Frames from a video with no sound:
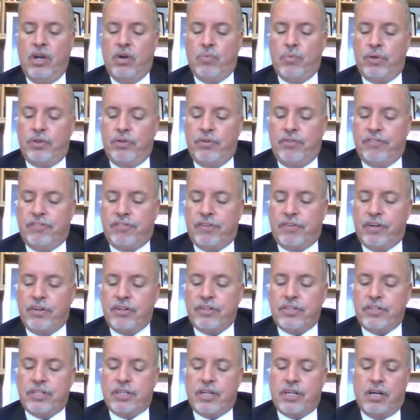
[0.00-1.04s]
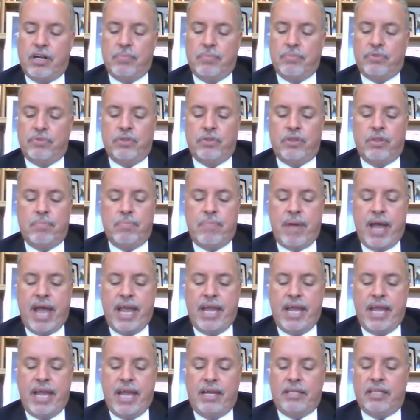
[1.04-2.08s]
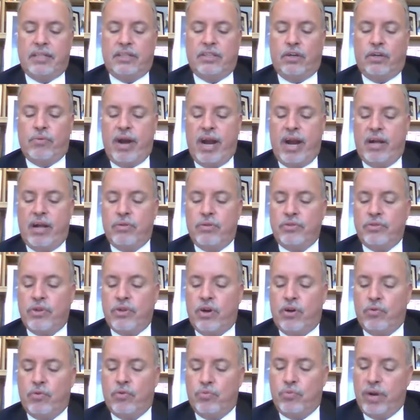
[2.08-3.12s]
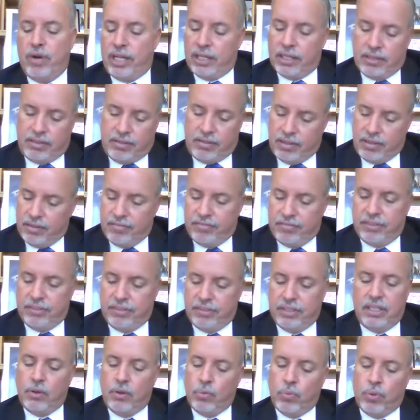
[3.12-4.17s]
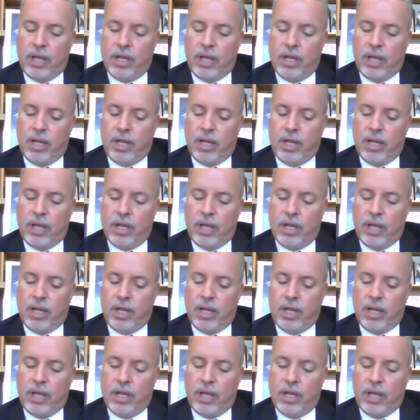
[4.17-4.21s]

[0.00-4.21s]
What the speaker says: when you first come to the bank that the grounds are relatively